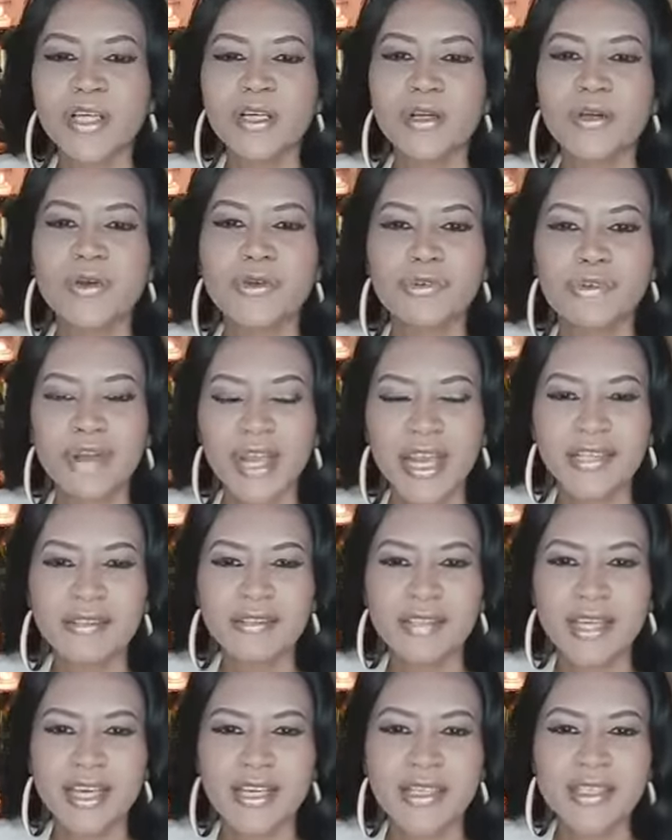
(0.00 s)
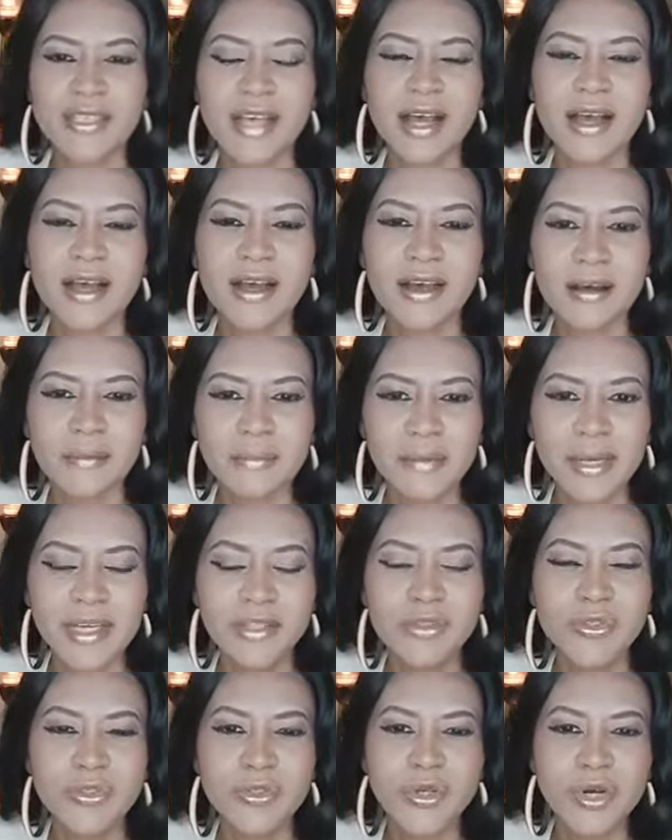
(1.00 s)
Great things are
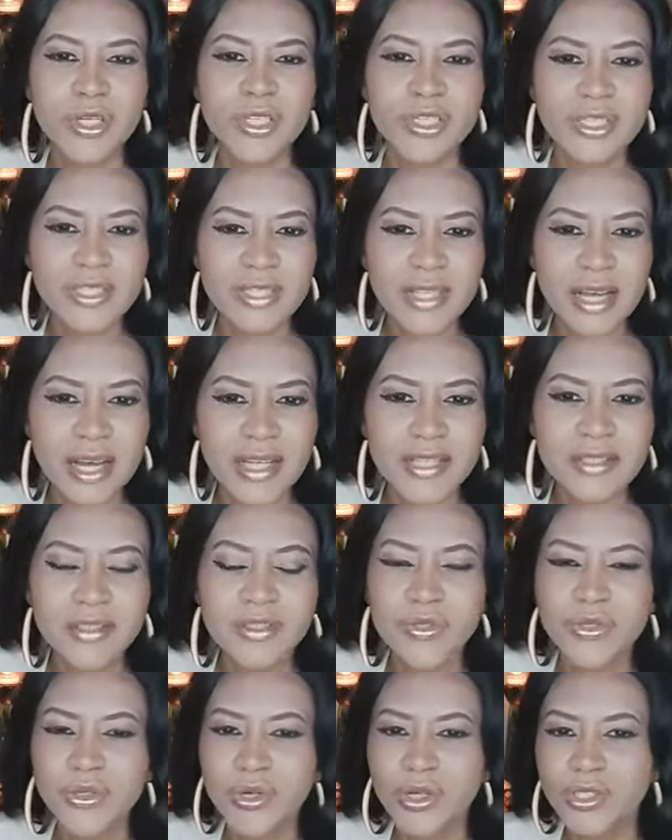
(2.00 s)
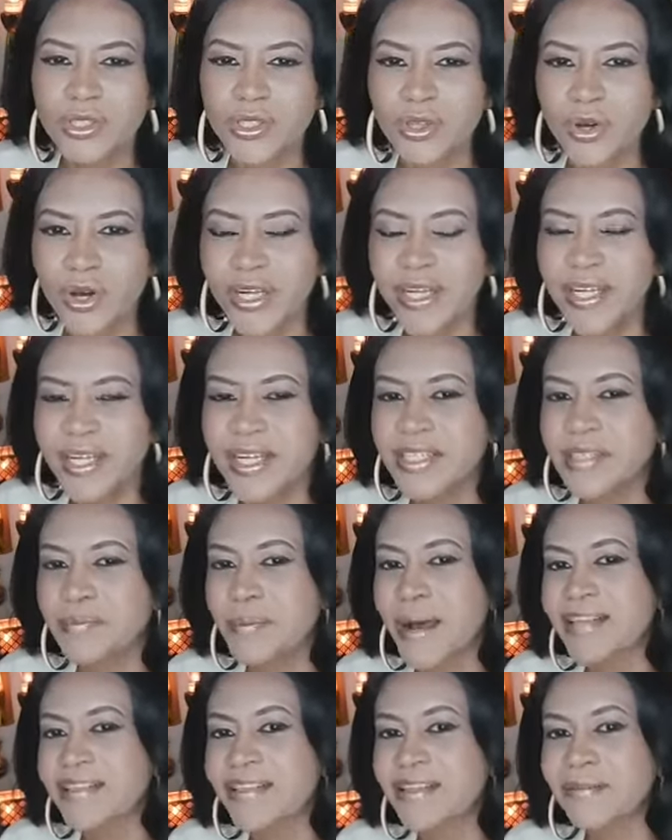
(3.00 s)
coming to your sons, to your daughters.
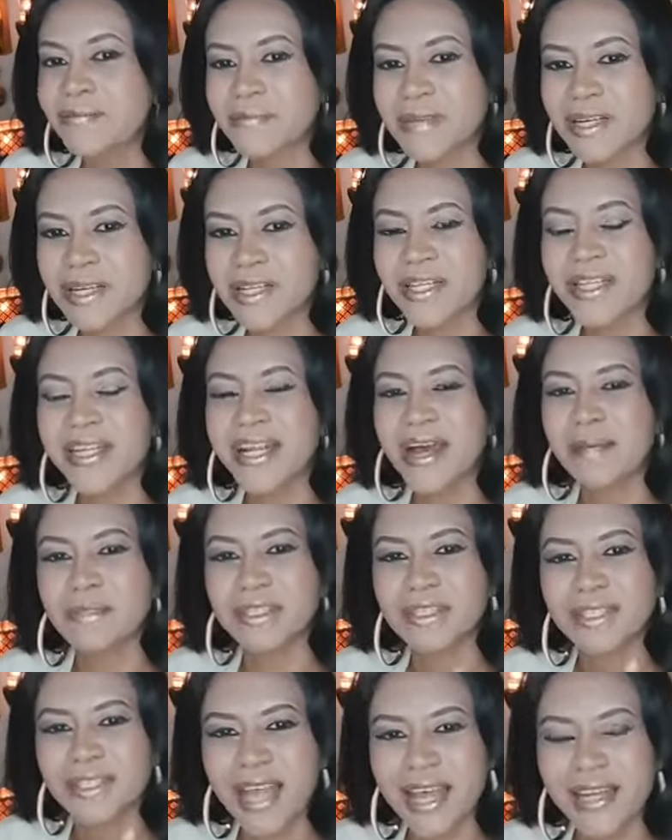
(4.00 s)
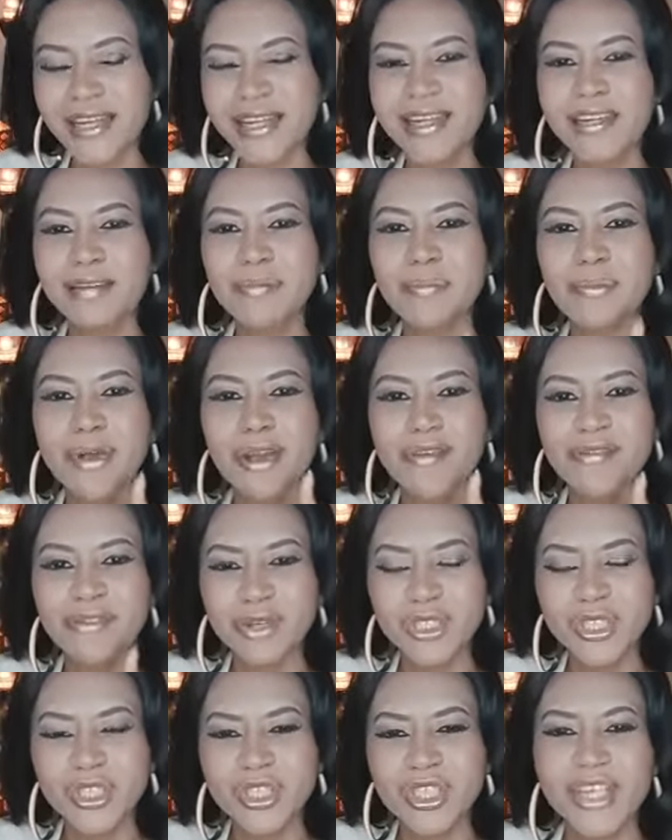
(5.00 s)
Pastor Merlin, I'm standing in prayer
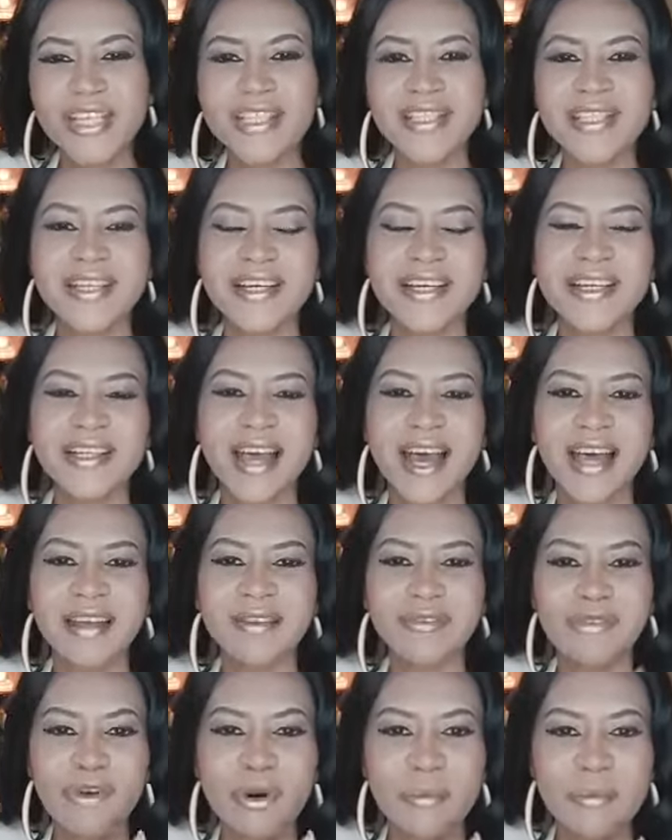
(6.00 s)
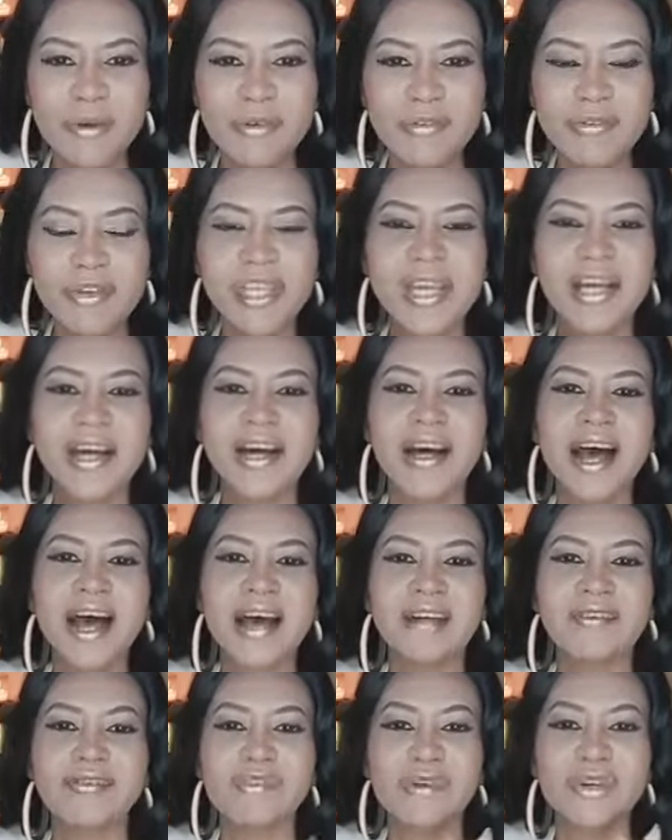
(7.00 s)
for Jason and for Maria
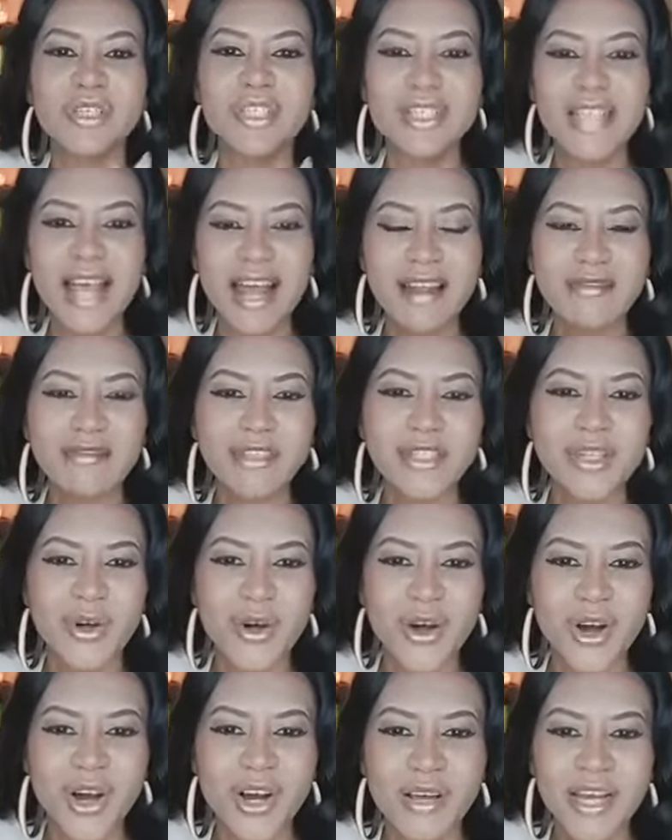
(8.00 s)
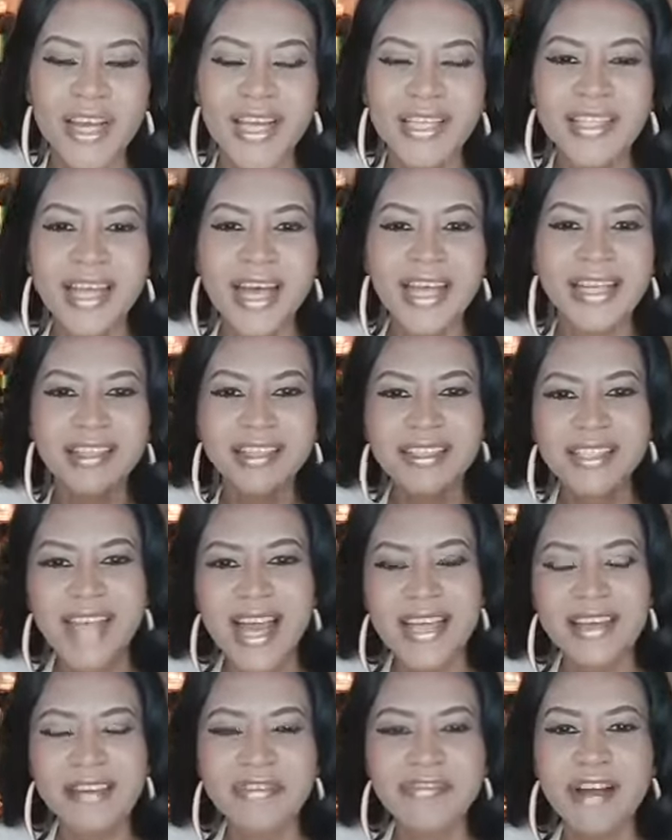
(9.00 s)
and for Salvador. That
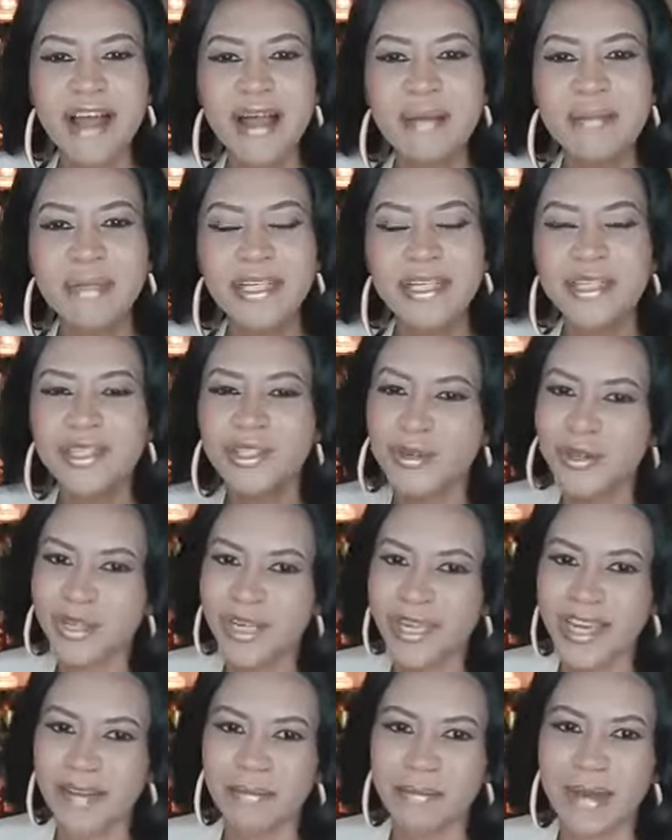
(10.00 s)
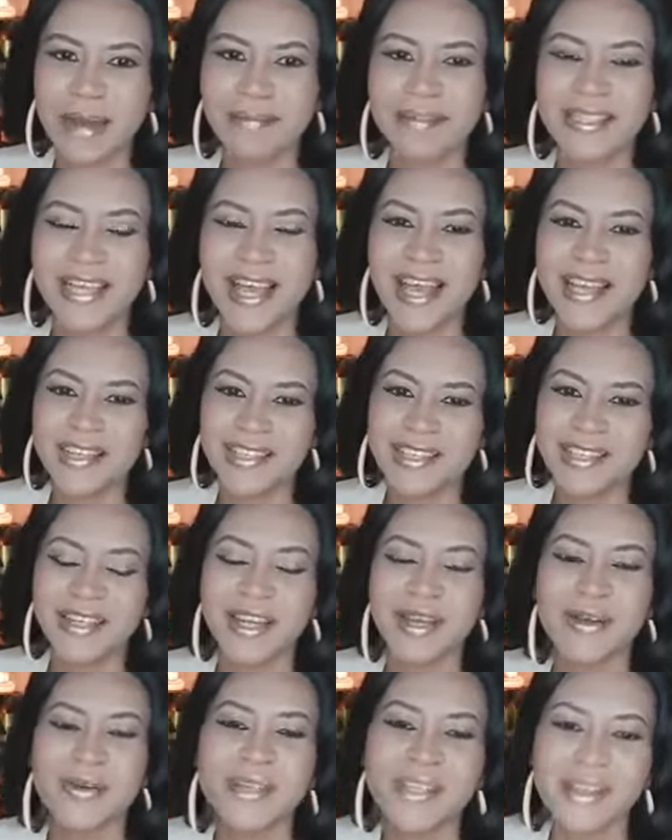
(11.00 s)
entire family is going to get baptized
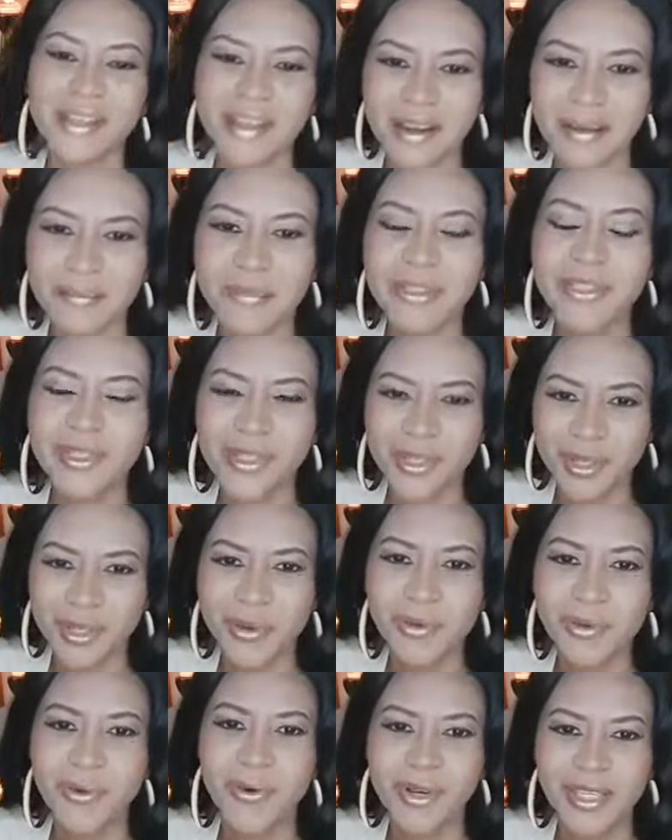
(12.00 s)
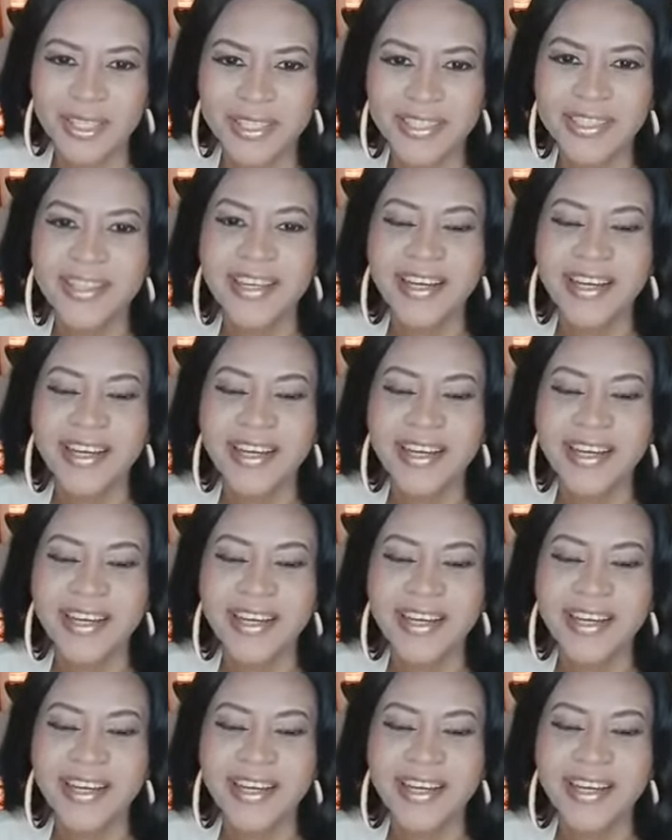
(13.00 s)
and they're going to come to the Lord.